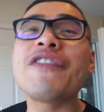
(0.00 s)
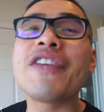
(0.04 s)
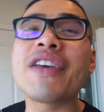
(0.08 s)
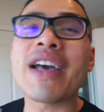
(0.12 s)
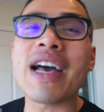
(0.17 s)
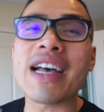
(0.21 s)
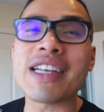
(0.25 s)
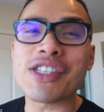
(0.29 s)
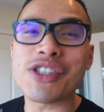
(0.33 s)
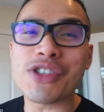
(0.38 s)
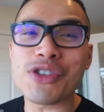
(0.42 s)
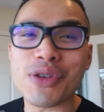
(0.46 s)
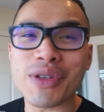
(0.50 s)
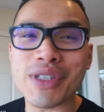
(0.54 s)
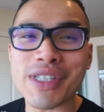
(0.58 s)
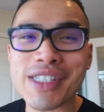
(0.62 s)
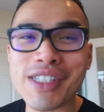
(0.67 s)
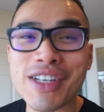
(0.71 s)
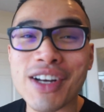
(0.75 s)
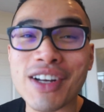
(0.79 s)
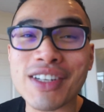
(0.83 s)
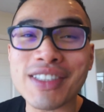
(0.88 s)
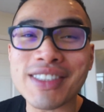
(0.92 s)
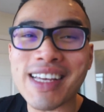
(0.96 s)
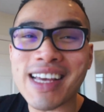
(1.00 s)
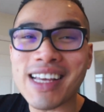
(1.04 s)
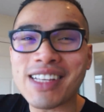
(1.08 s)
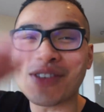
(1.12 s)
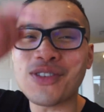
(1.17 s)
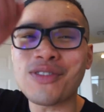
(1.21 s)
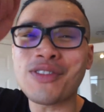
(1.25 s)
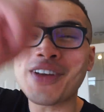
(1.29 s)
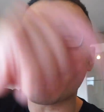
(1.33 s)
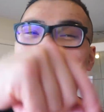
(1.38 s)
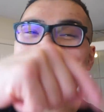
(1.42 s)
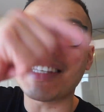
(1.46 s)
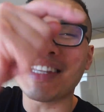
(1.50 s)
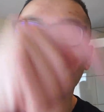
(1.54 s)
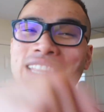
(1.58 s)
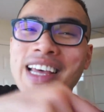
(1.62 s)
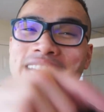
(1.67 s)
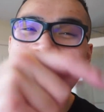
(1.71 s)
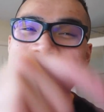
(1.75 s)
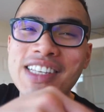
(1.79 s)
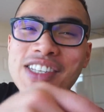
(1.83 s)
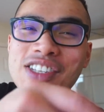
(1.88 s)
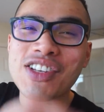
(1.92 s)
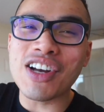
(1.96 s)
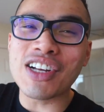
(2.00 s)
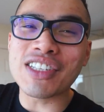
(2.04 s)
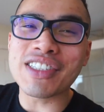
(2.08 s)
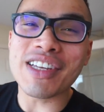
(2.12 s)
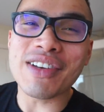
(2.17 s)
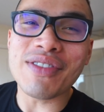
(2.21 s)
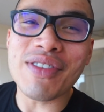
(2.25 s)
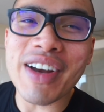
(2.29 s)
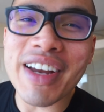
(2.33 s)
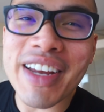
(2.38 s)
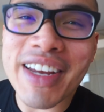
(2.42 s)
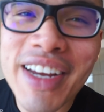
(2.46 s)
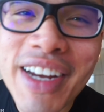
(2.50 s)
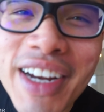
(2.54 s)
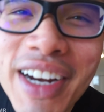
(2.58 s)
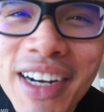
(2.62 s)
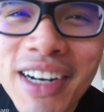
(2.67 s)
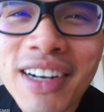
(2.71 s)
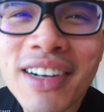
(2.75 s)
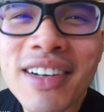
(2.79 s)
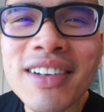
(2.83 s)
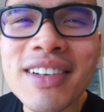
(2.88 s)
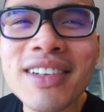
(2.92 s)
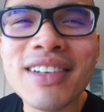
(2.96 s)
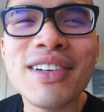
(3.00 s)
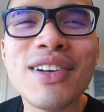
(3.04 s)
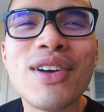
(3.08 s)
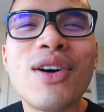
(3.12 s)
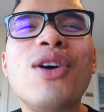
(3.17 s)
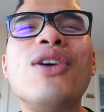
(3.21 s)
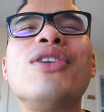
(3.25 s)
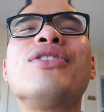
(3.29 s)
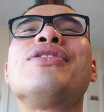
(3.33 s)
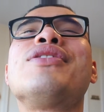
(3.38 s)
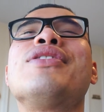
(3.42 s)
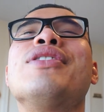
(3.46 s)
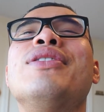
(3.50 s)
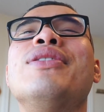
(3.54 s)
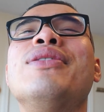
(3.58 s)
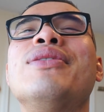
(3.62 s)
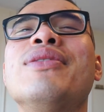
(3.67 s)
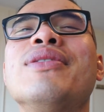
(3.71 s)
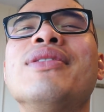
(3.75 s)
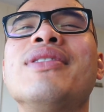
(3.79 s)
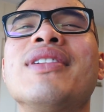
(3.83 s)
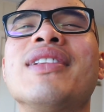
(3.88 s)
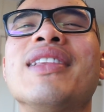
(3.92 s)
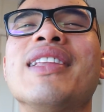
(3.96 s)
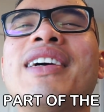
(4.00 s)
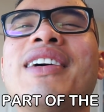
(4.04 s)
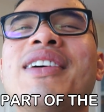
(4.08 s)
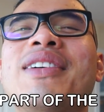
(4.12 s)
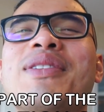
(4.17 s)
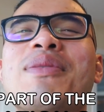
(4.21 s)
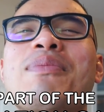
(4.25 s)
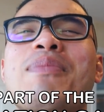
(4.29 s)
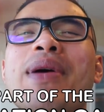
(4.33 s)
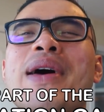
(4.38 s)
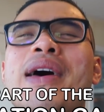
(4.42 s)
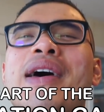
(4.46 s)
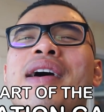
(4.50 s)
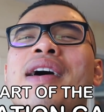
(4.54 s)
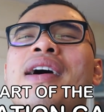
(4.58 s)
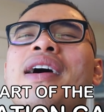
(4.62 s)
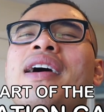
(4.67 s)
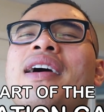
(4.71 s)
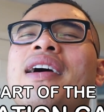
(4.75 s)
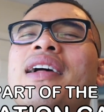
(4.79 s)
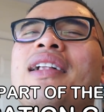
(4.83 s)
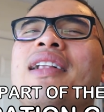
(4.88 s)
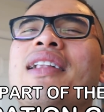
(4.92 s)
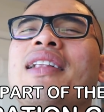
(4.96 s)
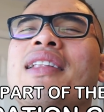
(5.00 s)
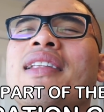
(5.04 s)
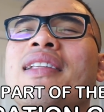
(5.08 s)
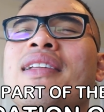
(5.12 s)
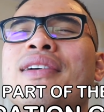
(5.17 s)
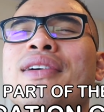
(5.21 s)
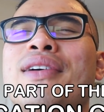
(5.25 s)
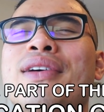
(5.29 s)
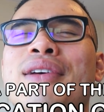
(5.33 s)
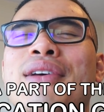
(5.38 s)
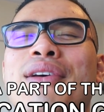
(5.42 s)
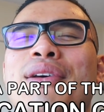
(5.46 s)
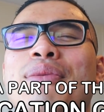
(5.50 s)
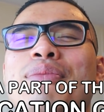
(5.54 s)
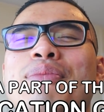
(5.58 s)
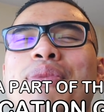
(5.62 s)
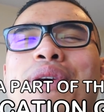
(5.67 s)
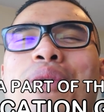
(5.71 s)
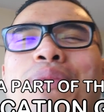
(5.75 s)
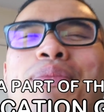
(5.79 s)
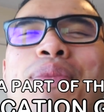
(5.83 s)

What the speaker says: you guys are enjoying this content, don't forget to like this content right here. Also, click on the bell. Be a